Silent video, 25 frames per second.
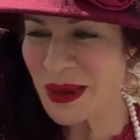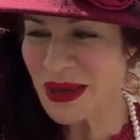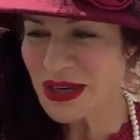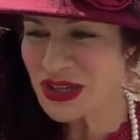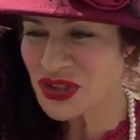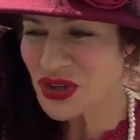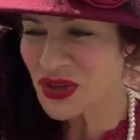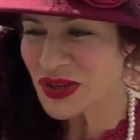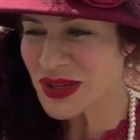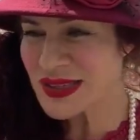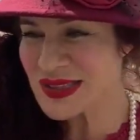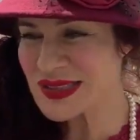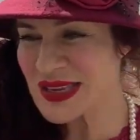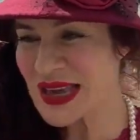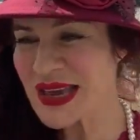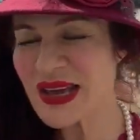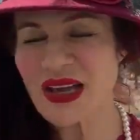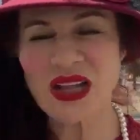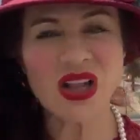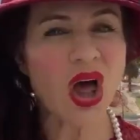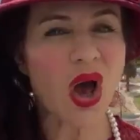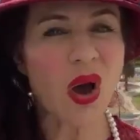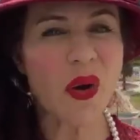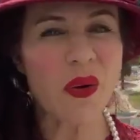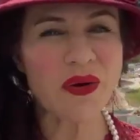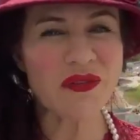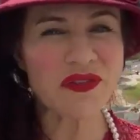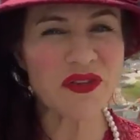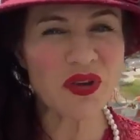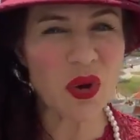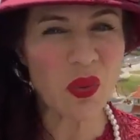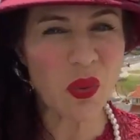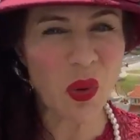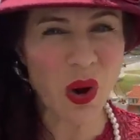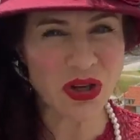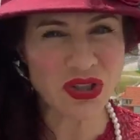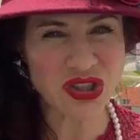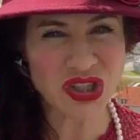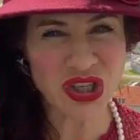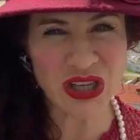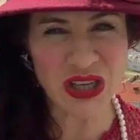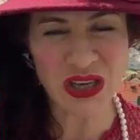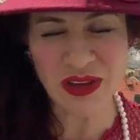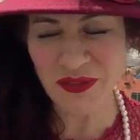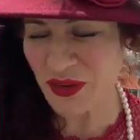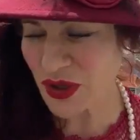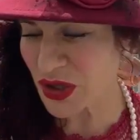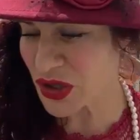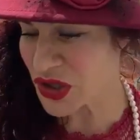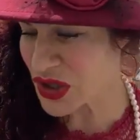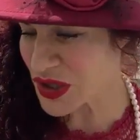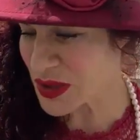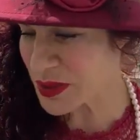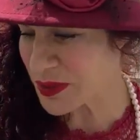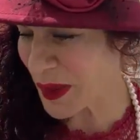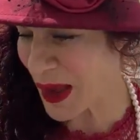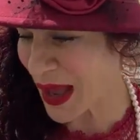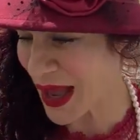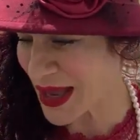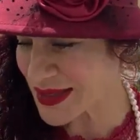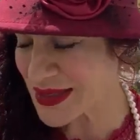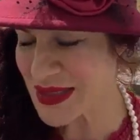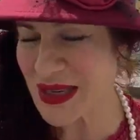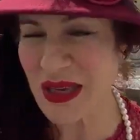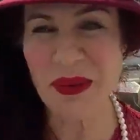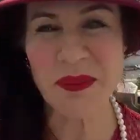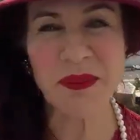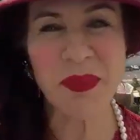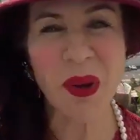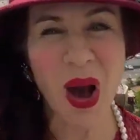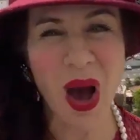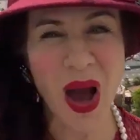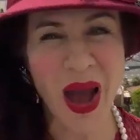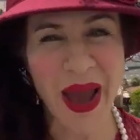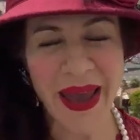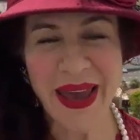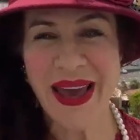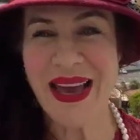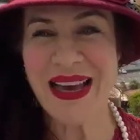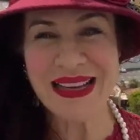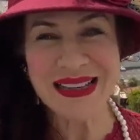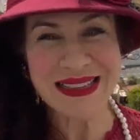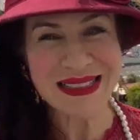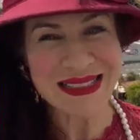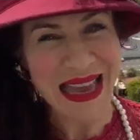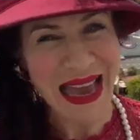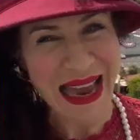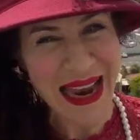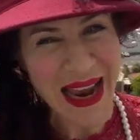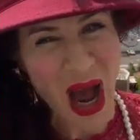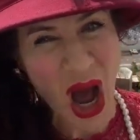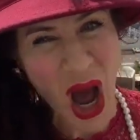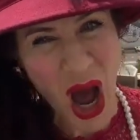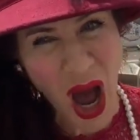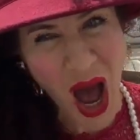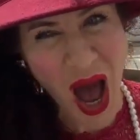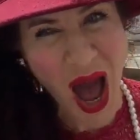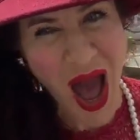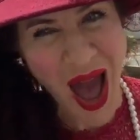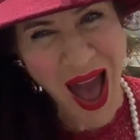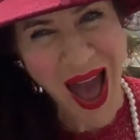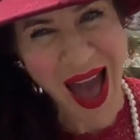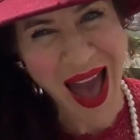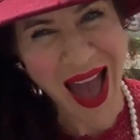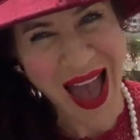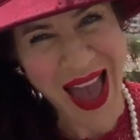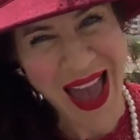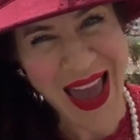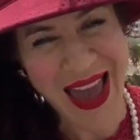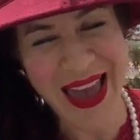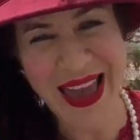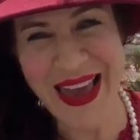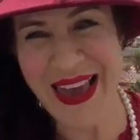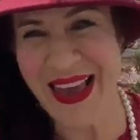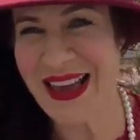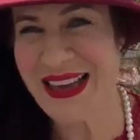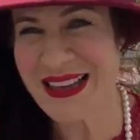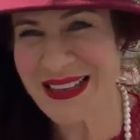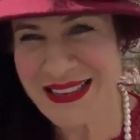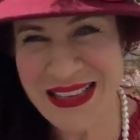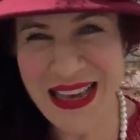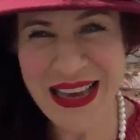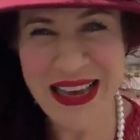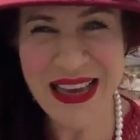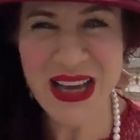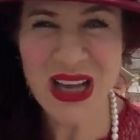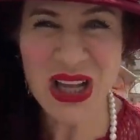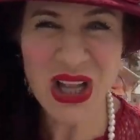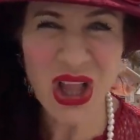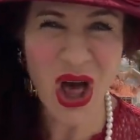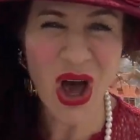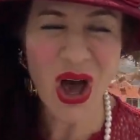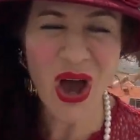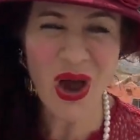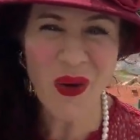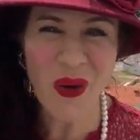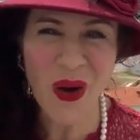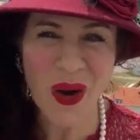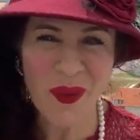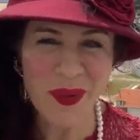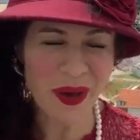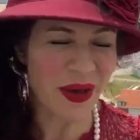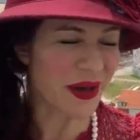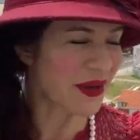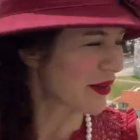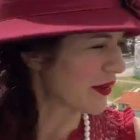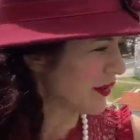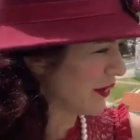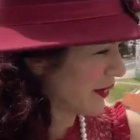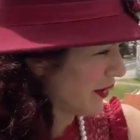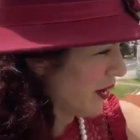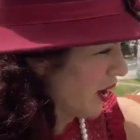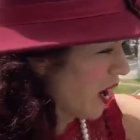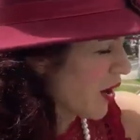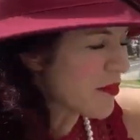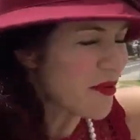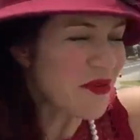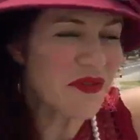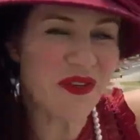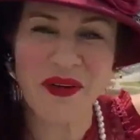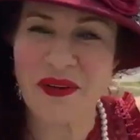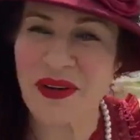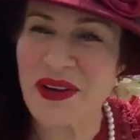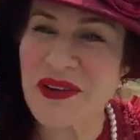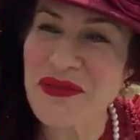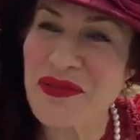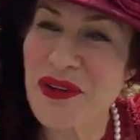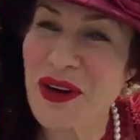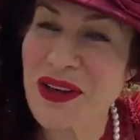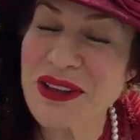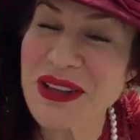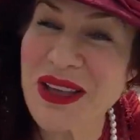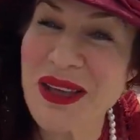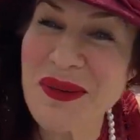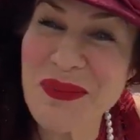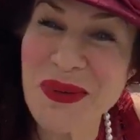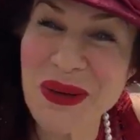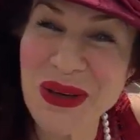Make sure you say hello if you're watching. If you're just passing by, say hi. Say hello. I'm a very friendly